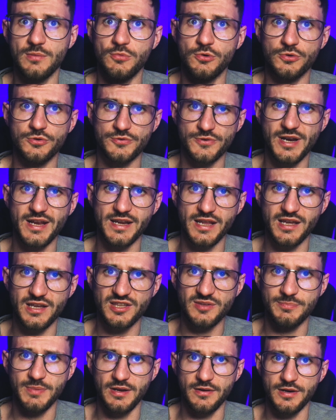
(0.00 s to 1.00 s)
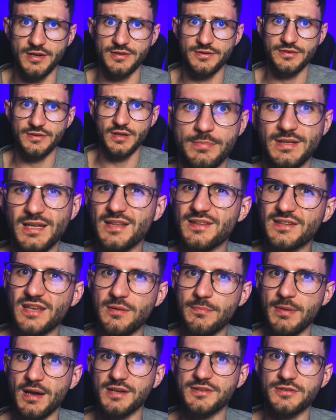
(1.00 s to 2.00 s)
more trading experience. But let's
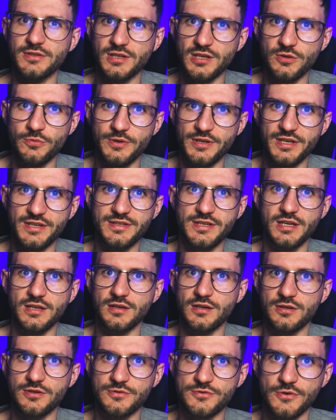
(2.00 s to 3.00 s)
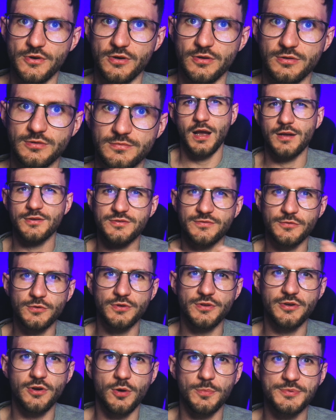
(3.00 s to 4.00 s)
get back to liquidity and control. Out of
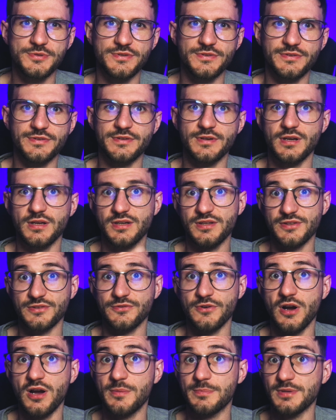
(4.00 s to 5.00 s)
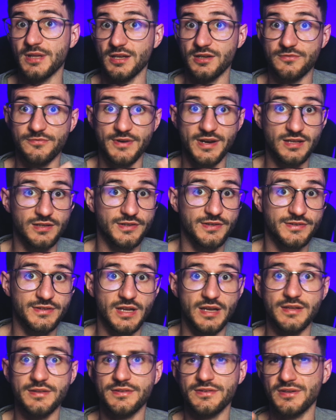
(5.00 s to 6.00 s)
all the options that I described, like real
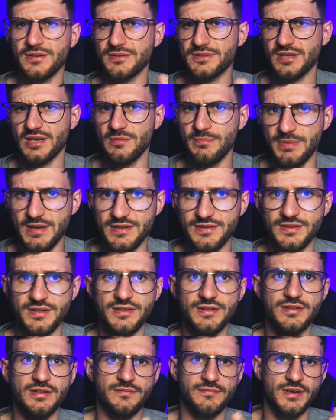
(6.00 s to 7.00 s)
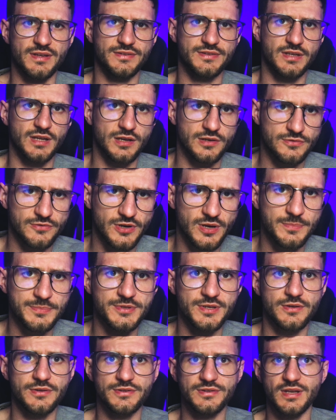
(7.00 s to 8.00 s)
estate, starting a business, investing in
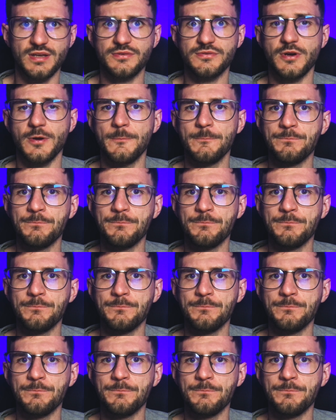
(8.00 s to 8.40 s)
crypto, etc.,